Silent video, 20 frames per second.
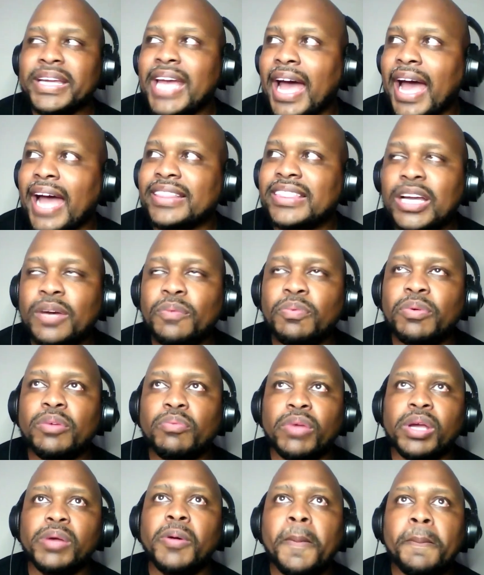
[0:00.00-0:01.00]
yeah, I think
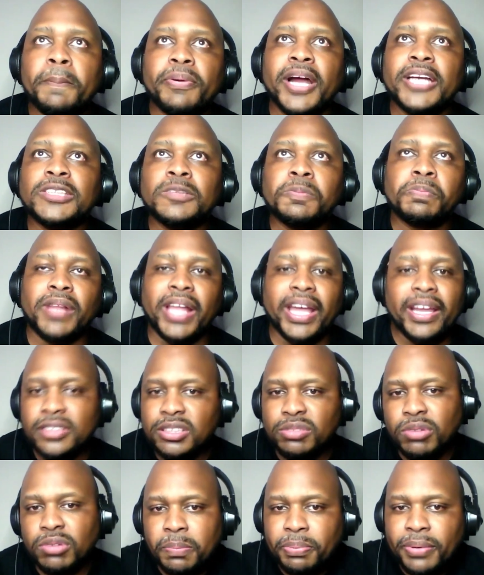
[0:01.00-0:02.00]
we will press play
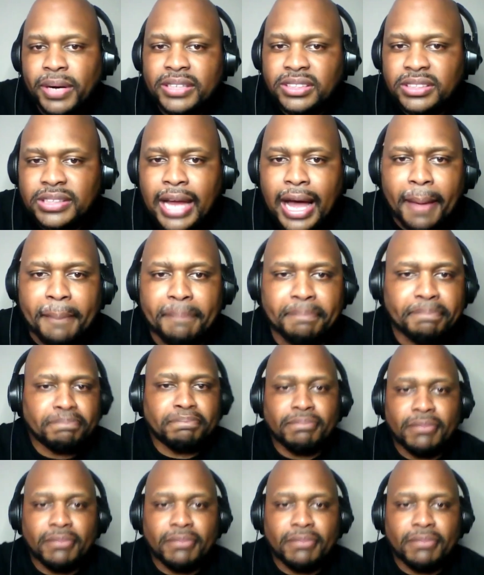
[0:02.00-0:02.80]
until we press stop.